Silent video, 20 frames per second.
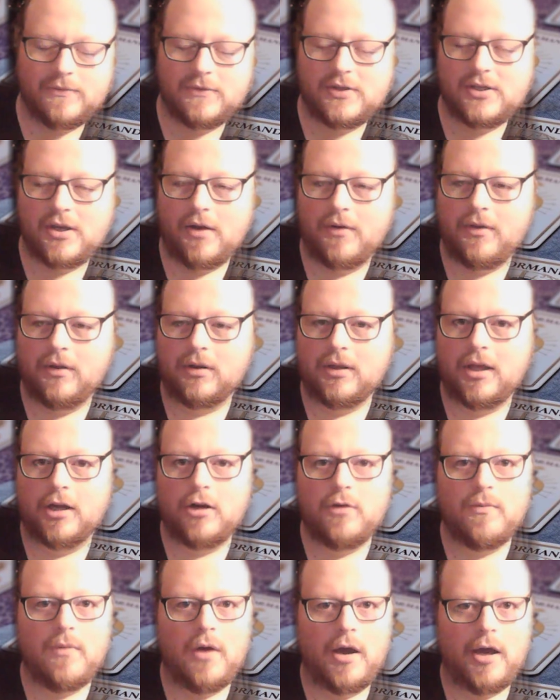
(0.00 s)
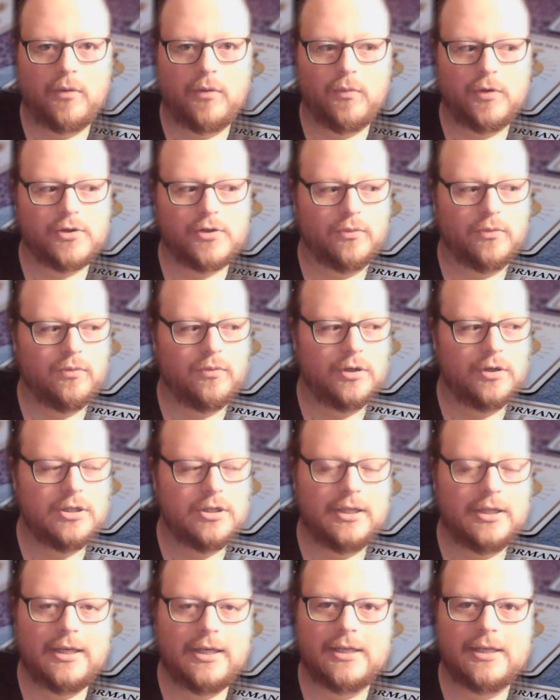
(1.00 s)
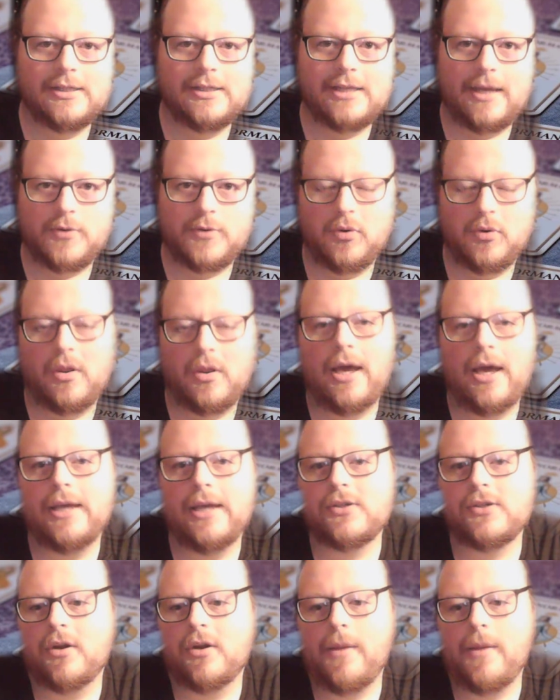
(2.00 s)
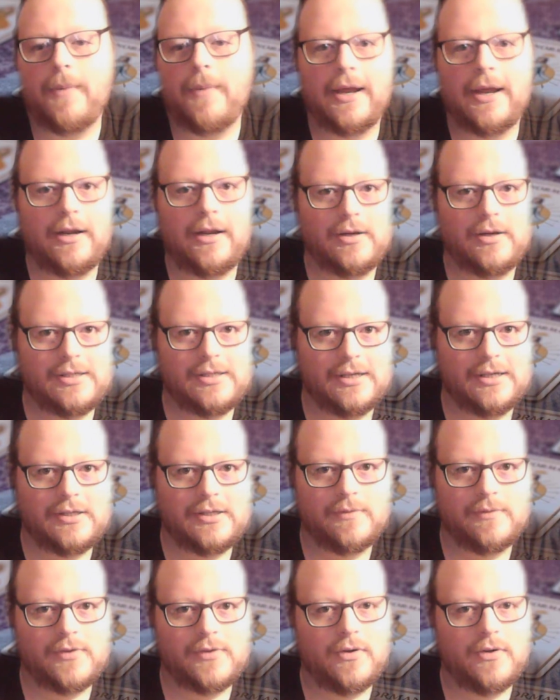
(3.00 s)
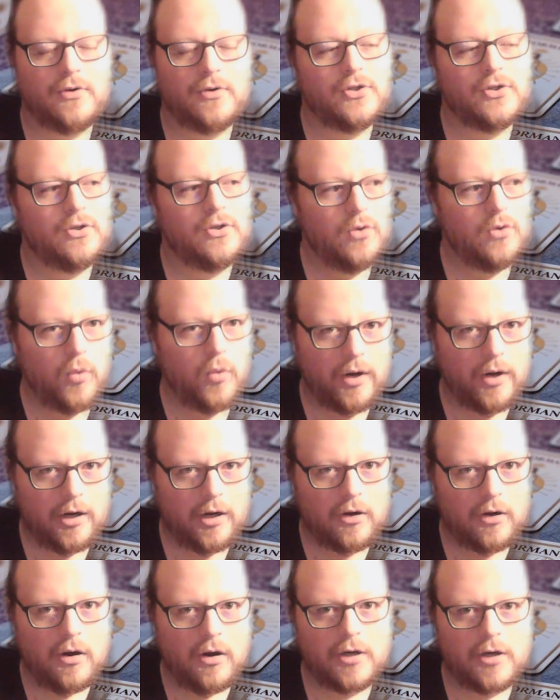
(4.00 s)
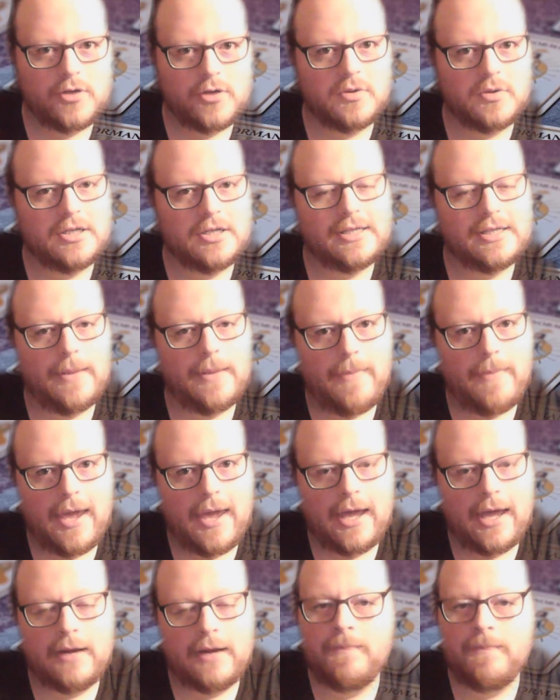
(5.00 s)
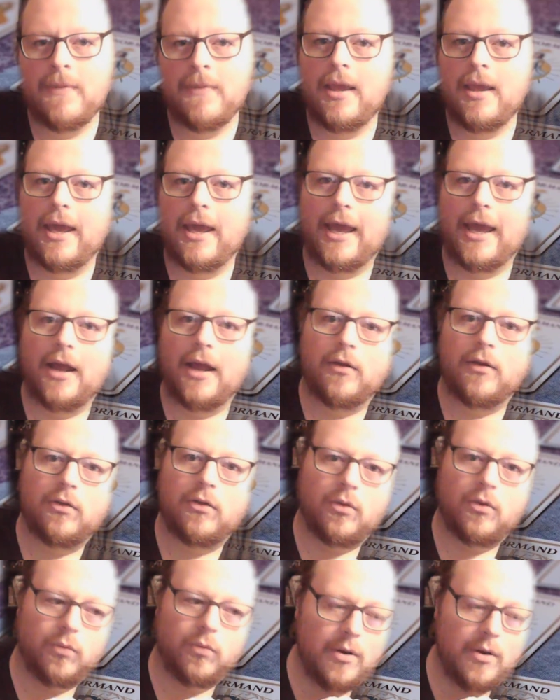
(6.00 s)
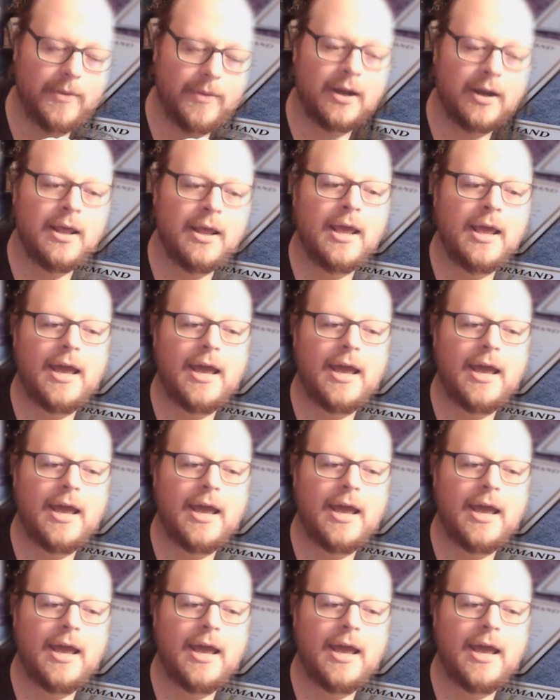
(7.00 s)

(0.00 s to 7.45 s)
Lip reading: So the Lenormand was originally conceptualized on a binary system. So there's two querent cards, which is the man and the woman.